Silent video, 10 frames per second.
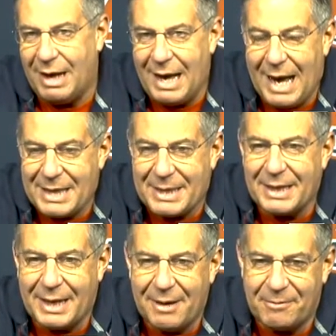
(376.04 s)
I
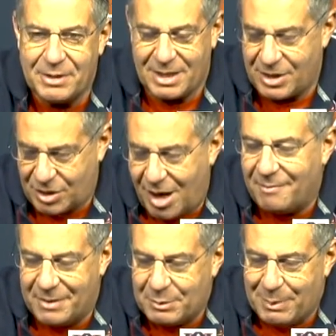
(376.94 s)
think Anthony's got his
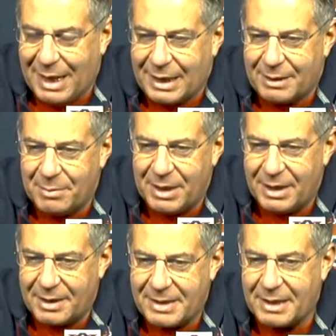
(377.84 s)
confidence back. I mean,
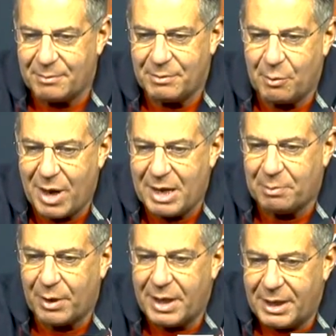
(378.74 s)
I think the way he
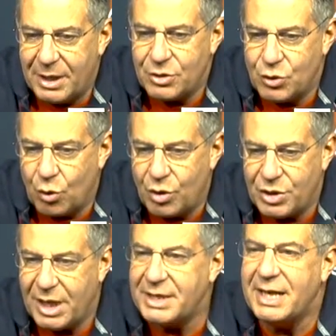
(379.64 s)
played against
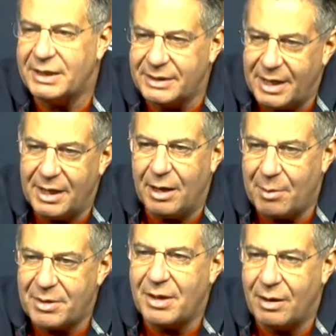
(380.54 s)
Georgia and Texas A&M,
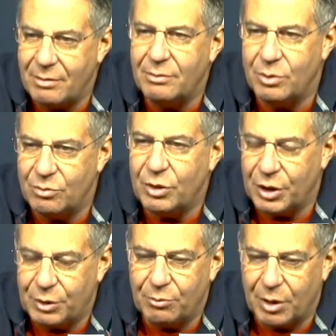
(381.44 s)
I thought, were
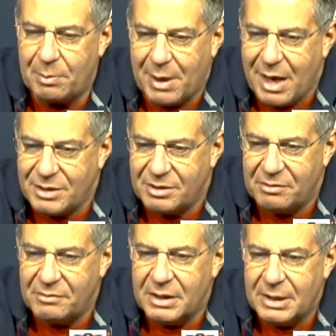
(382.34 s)
really, really
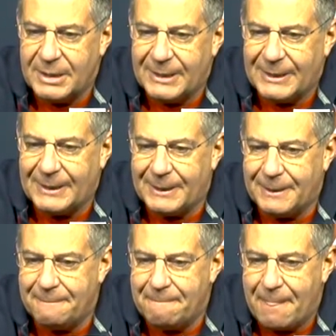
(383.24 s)
positive.
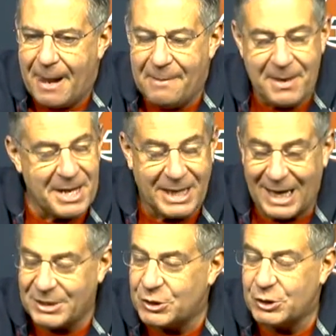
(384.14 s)
And then he
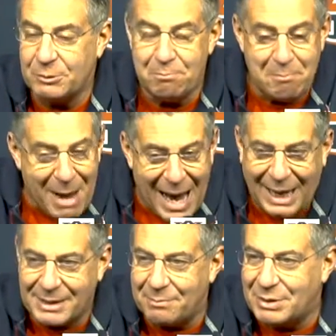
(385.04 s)
got
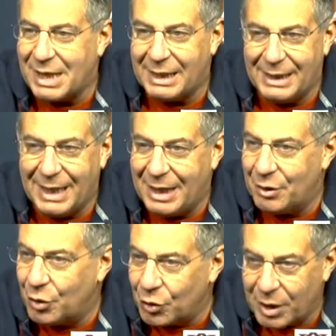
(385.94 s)
smacked upside the head
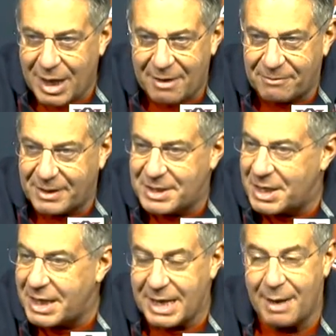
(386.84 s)
early in that
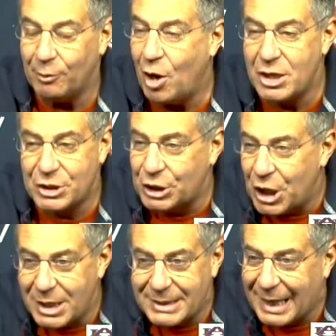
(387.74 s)
Kentucky game, lost a
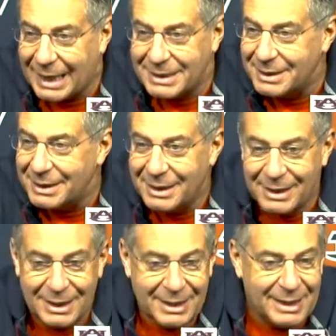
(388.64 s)
contact,
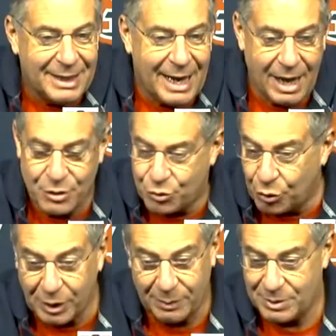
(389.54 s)
and
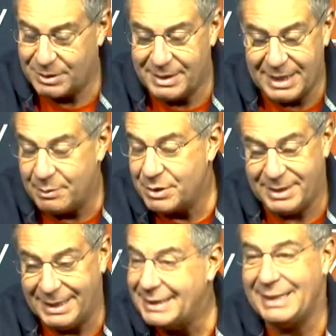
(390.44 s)
truly he was
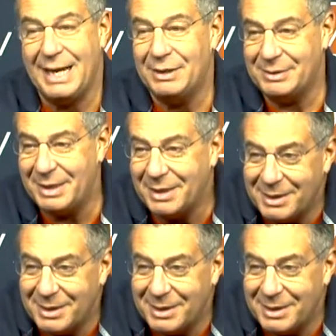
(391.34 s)
dizzy out there.